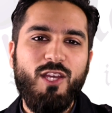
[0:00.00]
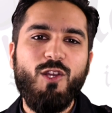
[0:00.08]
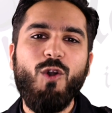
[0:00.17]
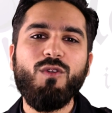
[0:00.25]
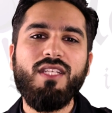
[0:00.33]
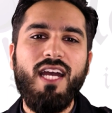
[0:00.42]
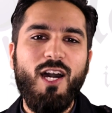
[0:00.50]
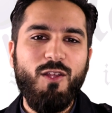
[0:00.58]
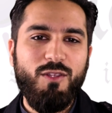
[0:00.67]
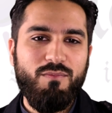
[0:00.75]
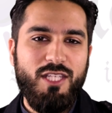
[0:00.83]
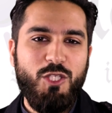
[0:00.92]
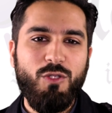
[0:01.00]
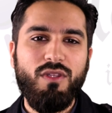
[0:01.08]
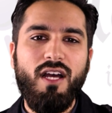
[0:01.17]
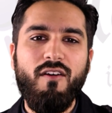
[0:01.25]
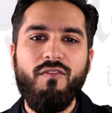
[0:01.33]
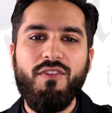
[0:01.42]
go tell them that you
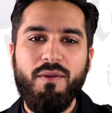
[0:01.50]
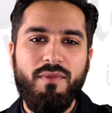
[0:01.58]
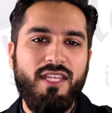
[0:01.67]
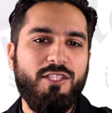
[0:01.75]
love them and